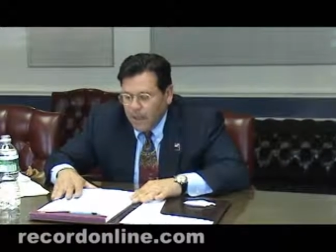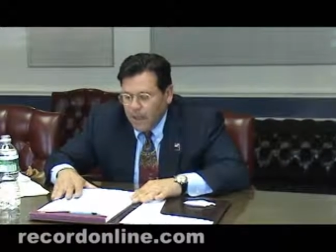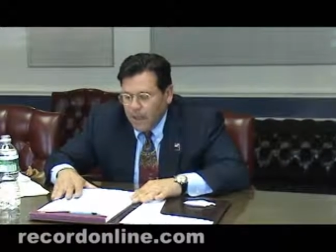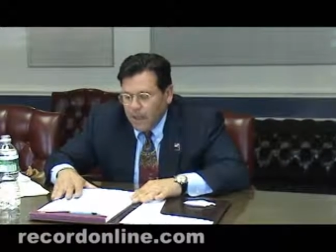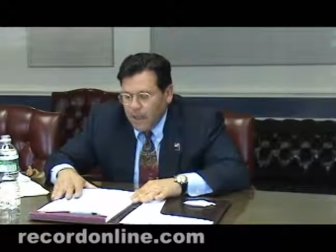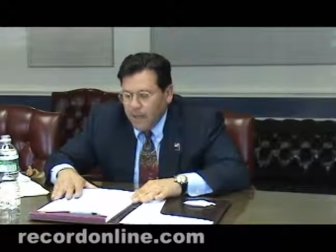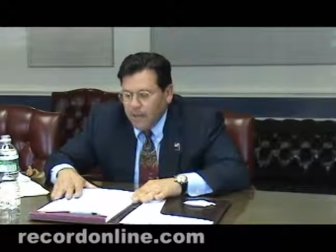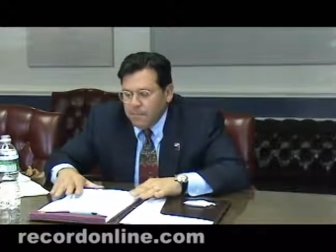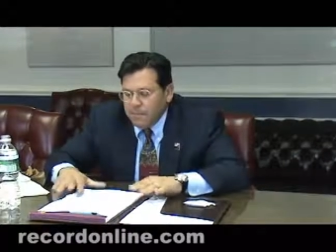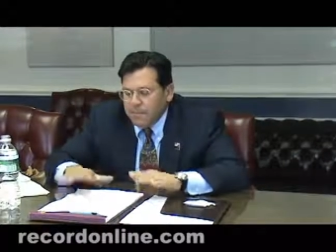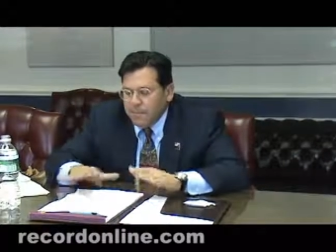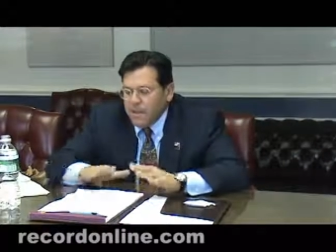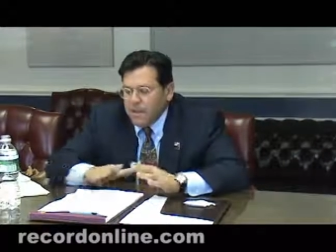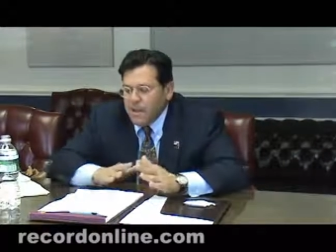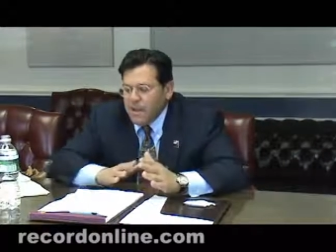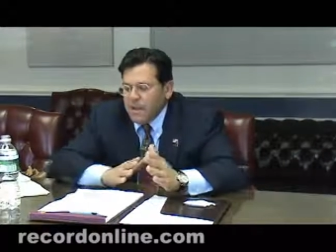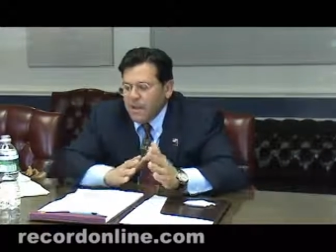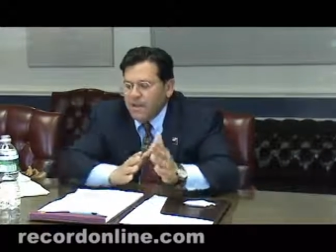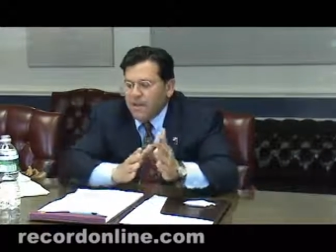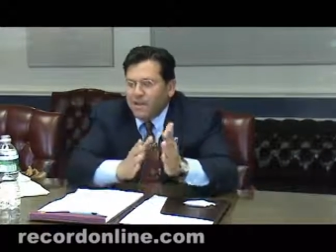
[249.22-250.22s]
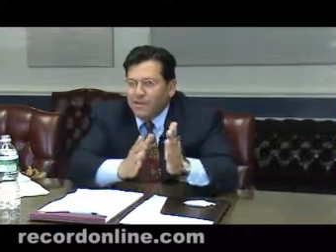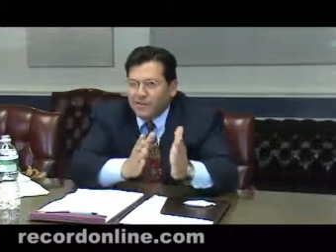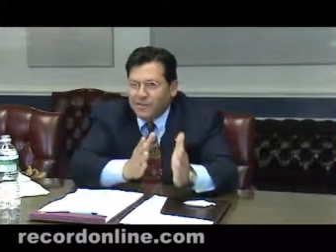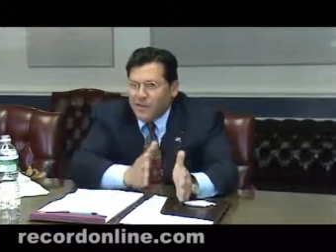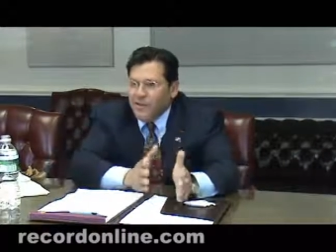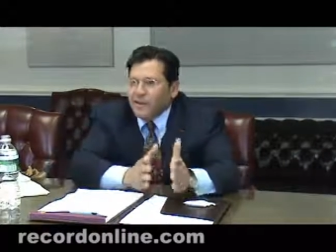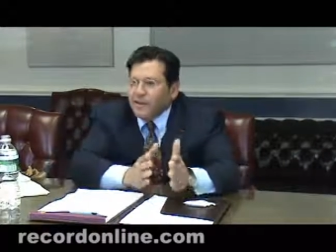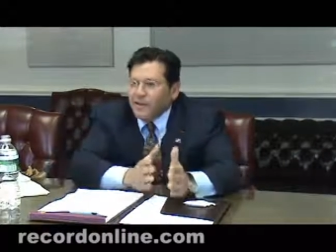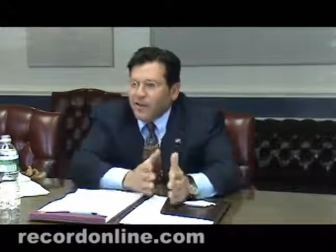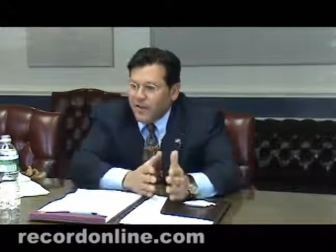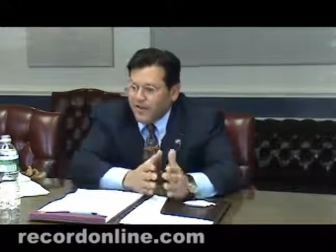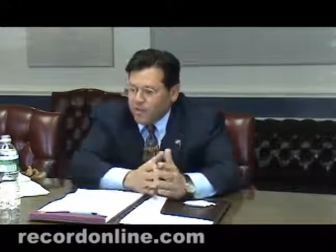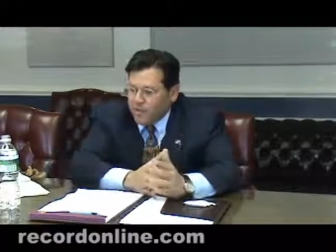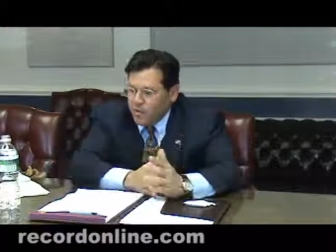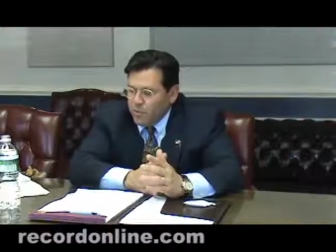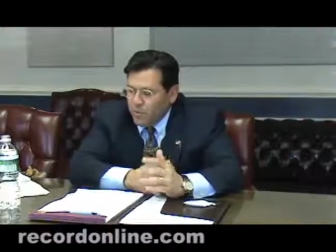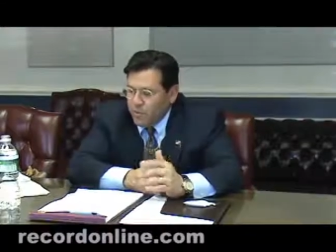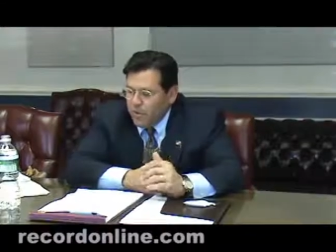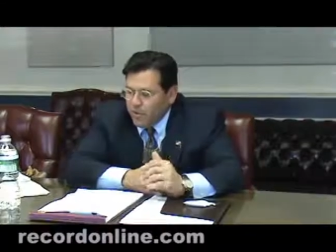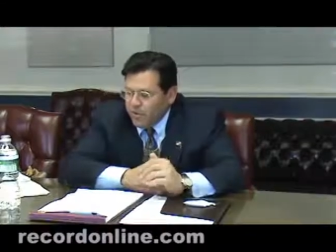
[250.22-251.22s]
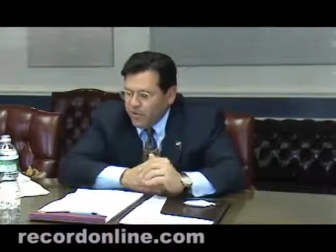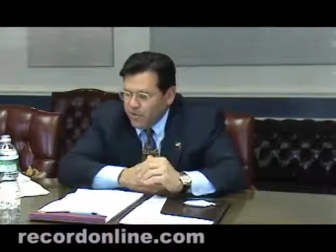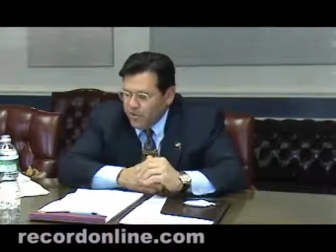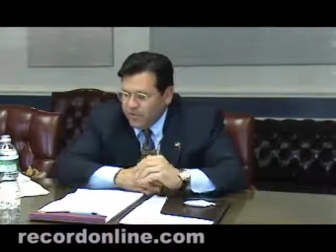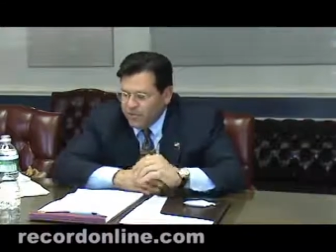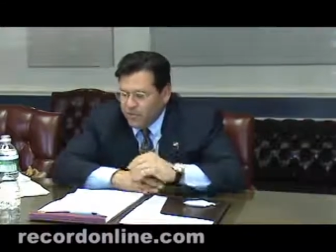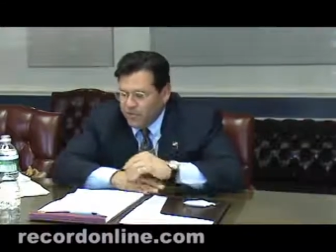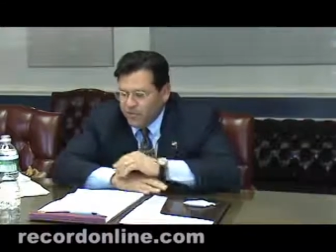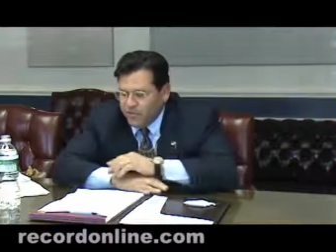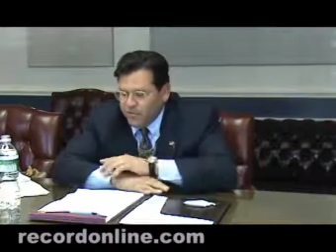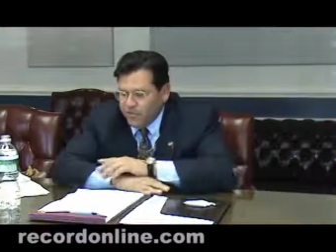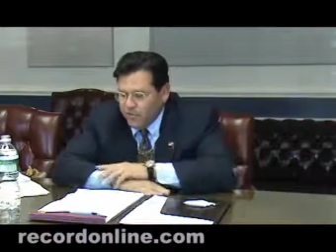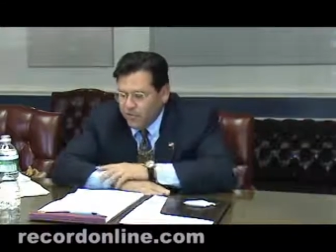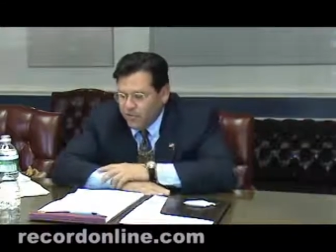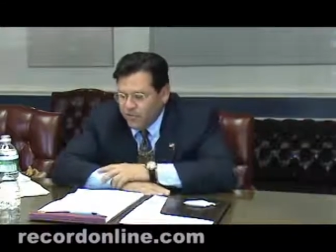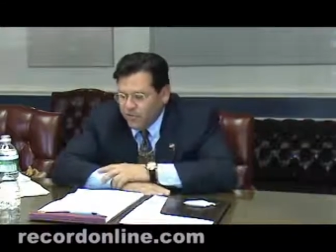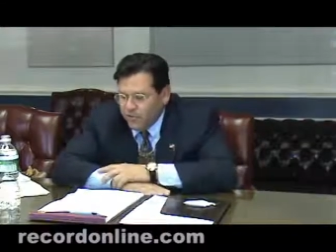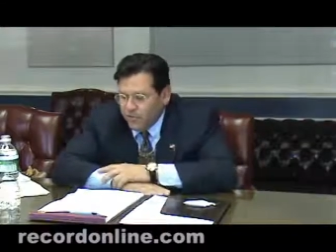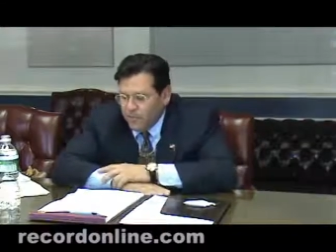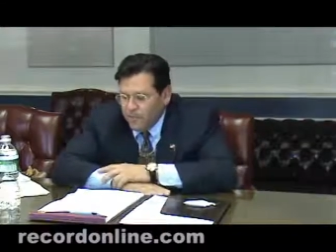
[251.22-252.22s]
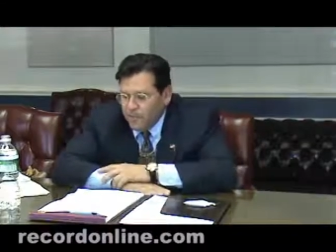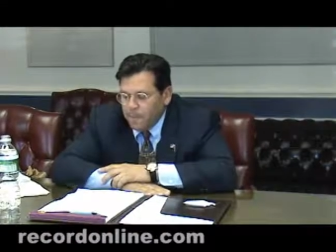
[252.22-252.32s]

and being a leader, as I was in business,